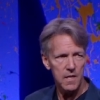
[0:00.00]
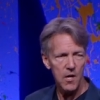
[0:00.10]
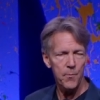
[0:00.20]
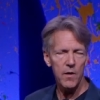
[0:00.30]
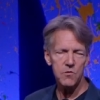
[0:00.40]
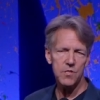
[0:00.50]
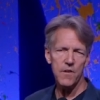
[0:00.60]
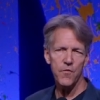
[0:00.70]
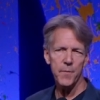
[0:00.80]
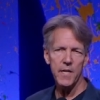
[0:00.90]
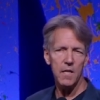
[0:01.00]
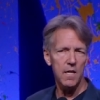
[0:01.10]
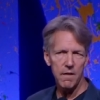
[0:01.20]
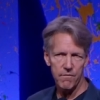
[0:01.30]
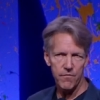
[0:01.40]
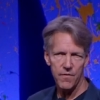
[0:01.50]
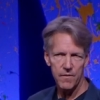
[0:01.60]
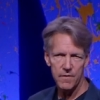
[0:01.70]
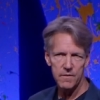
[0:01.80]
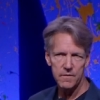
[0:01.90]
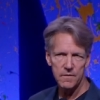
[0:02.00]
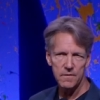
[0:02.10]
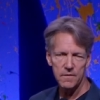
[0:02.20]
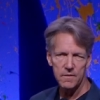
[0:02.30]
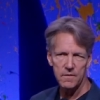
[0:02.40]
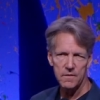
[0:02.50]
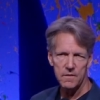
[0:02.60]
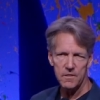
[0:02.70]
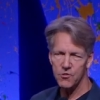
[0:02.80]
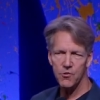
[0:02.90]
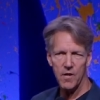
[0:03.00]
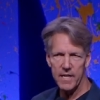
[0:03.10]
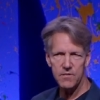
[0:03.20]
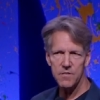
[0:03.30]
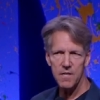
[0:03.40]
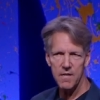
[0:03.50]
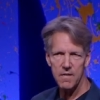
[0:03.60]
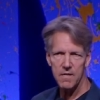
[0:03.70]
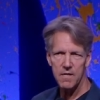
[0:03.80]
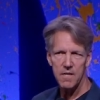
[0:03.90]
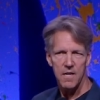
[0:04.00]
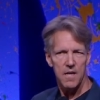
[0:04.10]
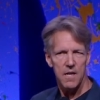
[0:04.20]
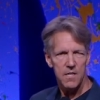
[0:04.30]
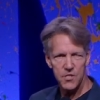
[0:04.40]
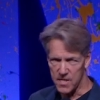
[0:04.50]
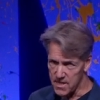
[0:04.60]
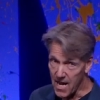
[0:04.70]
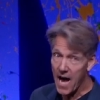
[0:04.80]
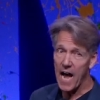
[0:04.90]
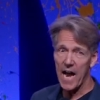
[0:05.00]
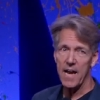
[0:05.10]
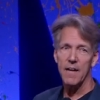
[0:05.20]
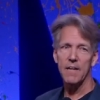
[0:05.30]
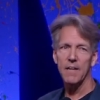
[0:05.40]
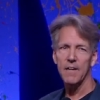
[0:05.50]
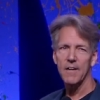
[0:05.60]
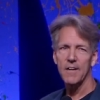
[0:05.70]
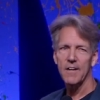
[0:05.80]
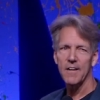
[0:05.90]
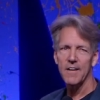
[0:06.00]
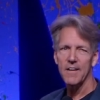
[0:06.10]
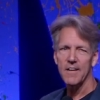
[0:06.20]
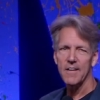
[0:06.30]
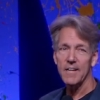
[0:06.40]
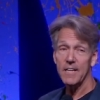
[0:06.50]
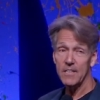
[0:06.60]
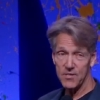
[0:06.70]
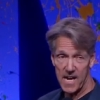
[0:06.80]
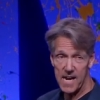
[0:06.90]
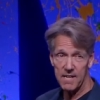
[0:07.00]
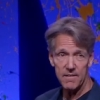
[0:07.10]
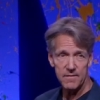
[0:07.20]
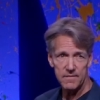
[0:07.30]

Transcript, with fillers: Now, Paul said, For me to live is Christ, to die is gain.